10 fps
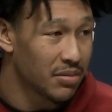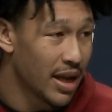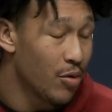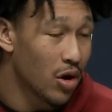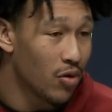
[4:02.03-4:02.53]
They
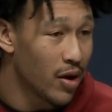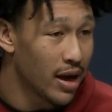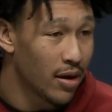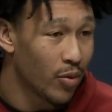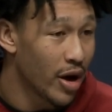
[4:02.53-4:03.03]
want to
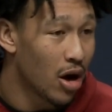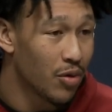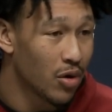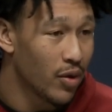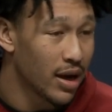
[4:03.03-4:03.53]
win. We all
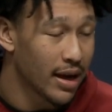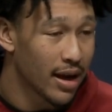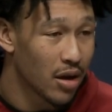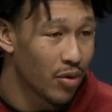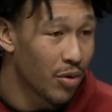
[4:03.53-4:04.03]
want to win
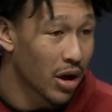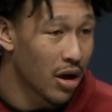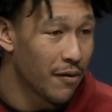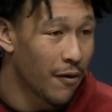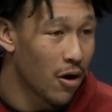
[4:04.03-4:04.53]
together. We want to
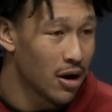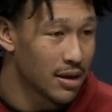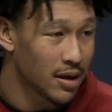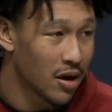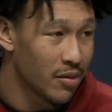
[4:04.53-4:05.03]
go far in this
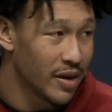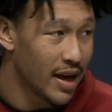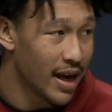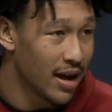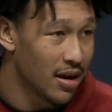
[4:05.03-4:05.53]
tournament.
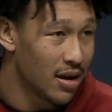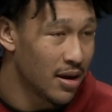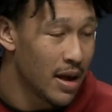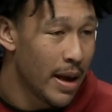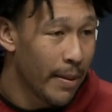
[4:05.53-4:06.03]
And
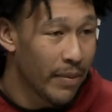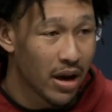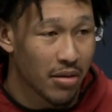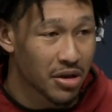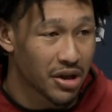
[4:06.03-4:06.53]
being
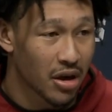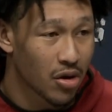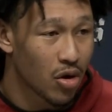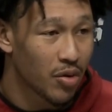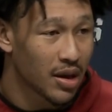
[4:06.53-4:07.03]
able to share the
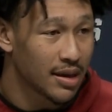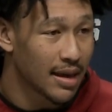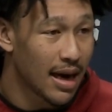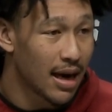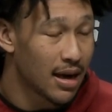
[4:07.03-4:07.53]
court with these
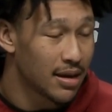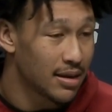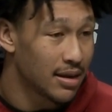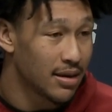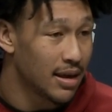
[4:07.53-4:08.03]
guys,
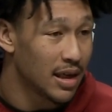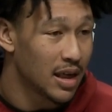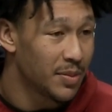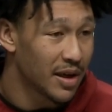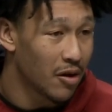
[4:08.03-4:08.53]
and
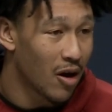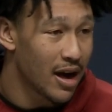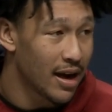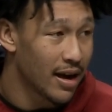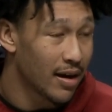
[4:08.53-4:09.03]
it's been
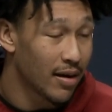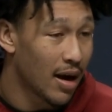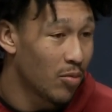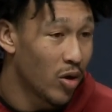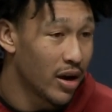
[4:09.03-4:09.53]
great, and
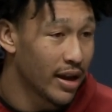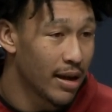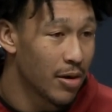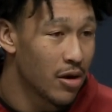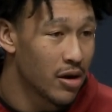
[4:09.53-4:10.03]
I'm ready to
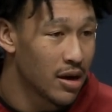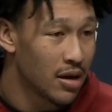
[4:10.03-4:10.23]
keep going.